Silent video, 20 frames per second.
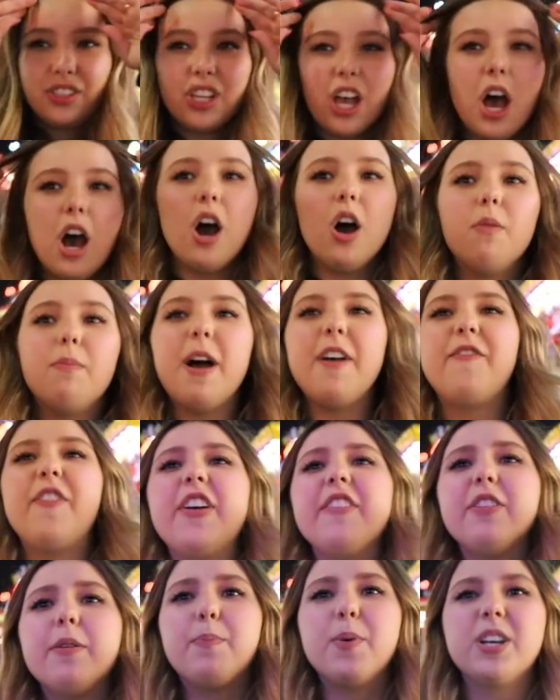So
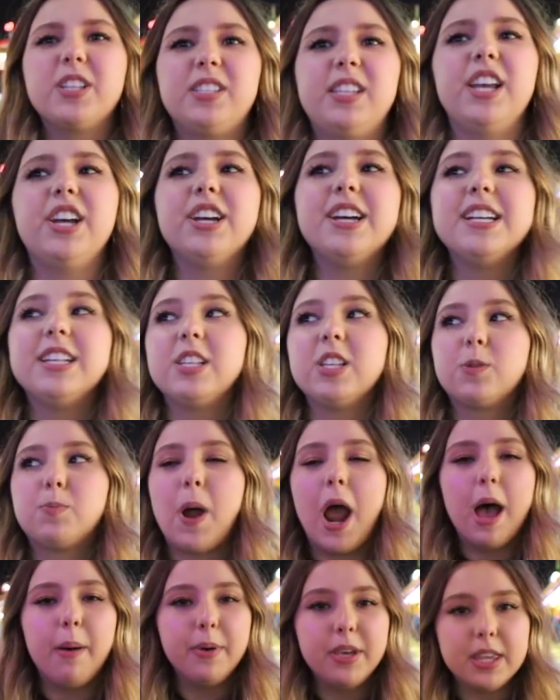my favorite book series
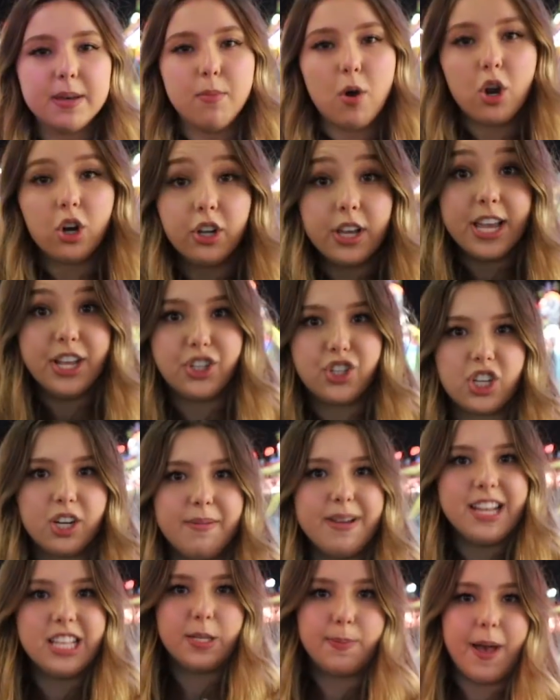is probably The Mortal
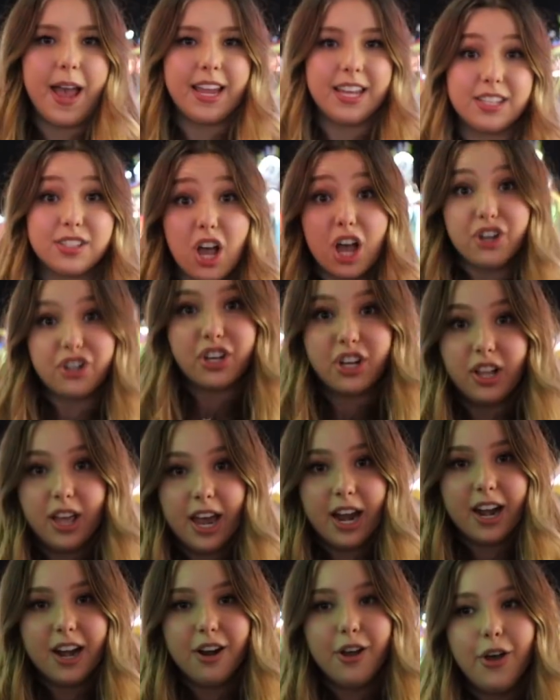Instruments by Cassandra
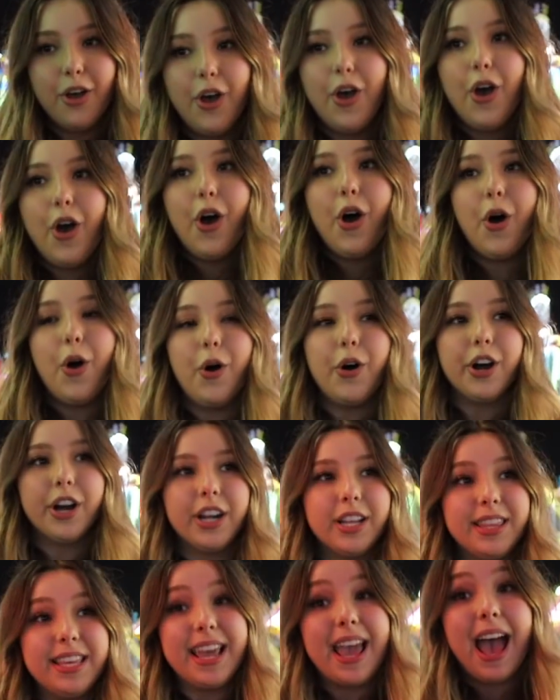Clare
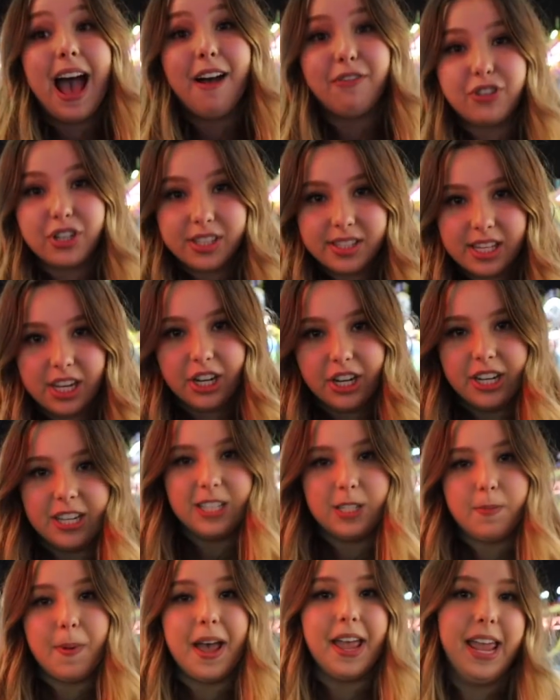or The After
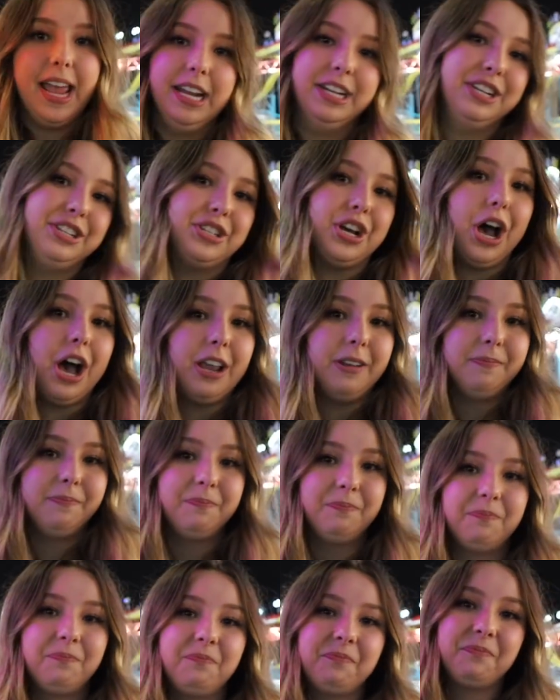series by Anna
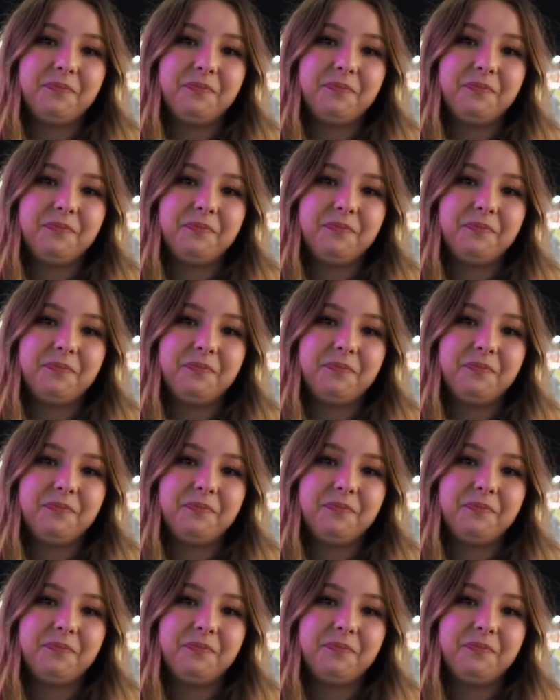Todd.